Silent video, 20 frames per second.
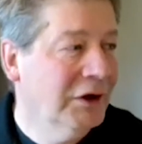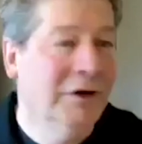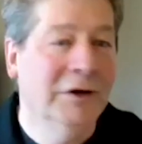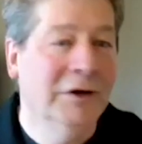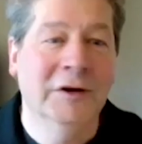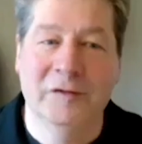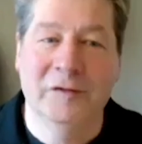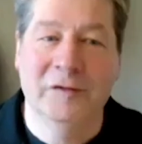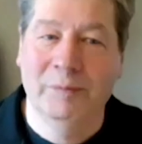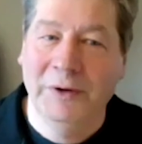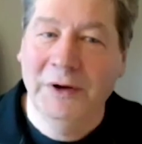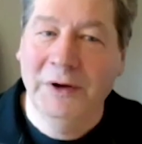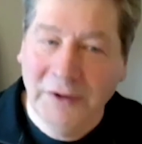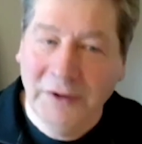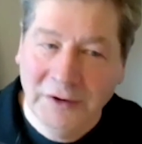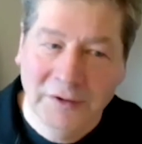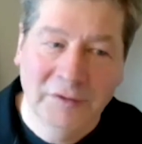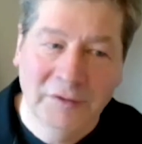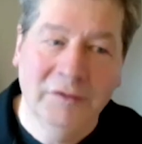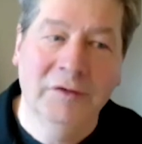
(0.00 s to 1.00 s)
and
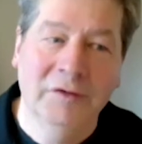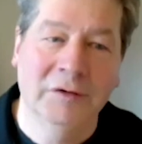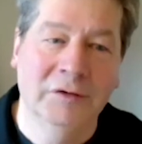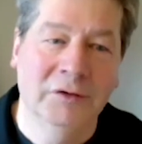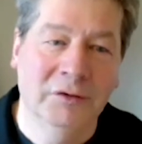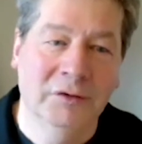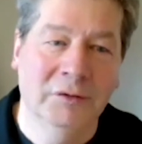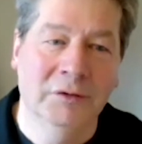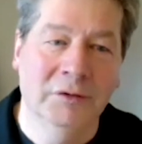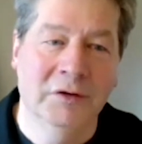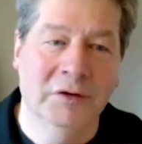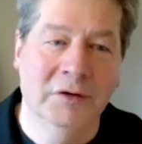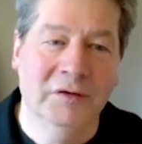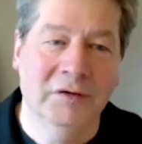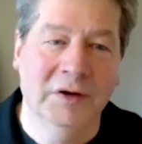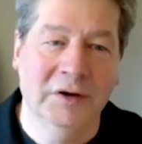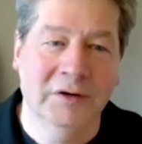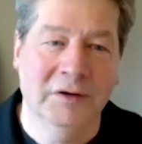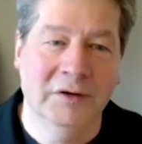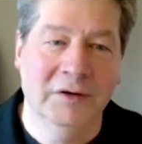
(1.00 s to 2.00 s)
experience in doing
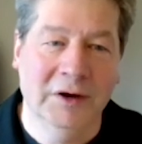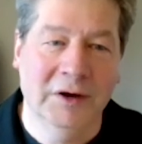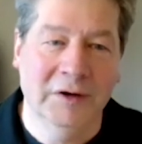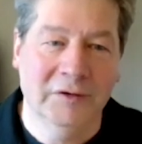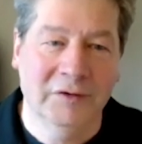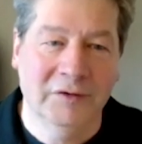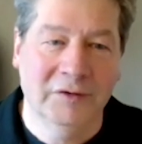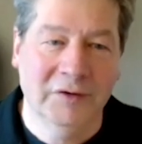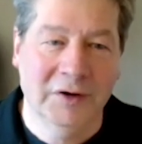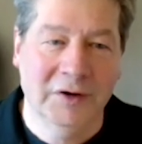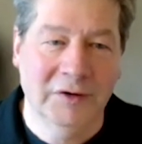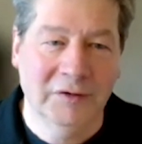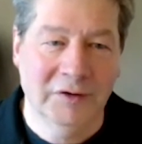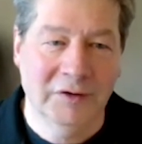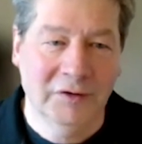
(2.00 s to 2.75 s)
this exercise.